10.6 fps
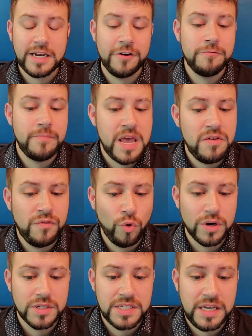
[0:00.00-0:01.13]
of May
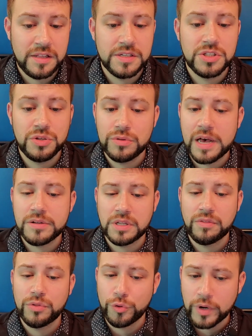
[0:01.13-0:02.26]
14th,
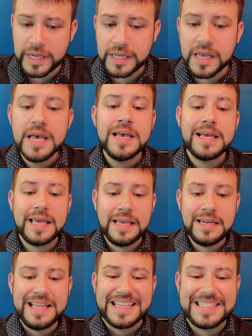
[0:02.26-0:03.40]
2003,
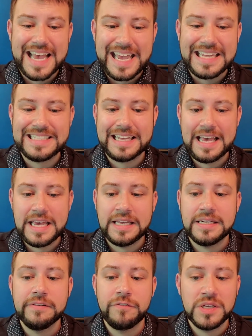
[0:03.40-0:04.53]
Kenneth Tate
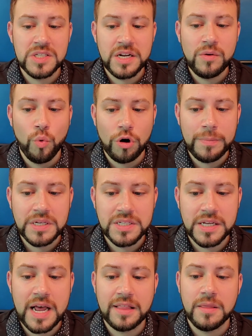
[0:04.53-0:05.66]
Kane visited
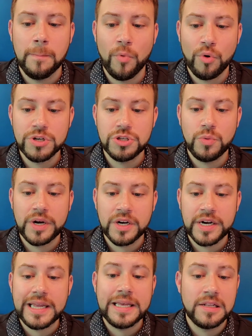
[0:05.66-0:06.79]
Warbington at the
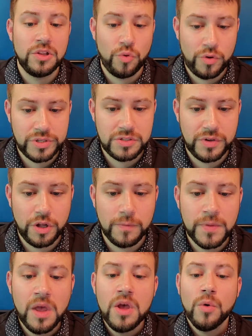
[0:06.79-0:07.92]
mortuary in Lawrenceville.
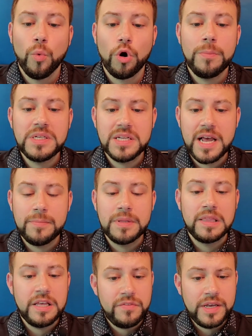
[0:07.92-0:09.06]
Warbington had
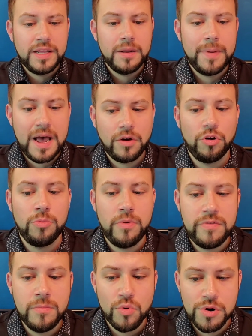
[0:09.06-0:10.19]
been living in a back room of
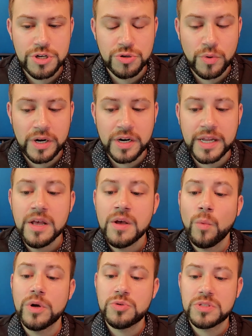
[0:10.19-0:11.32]
the mortuary,
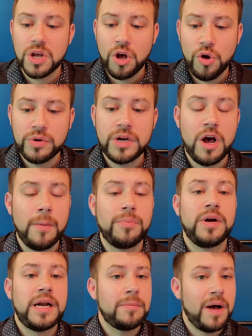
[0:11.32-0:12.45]
which was owned and
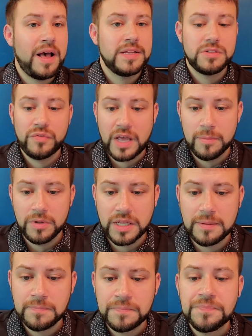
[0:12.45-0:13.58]
operated by his
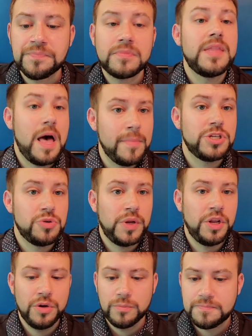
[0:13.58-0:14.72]
family. That much we
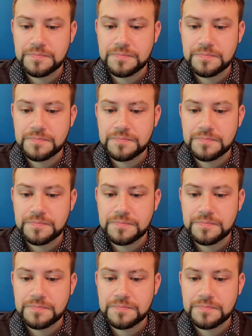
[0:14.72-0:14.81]
knew.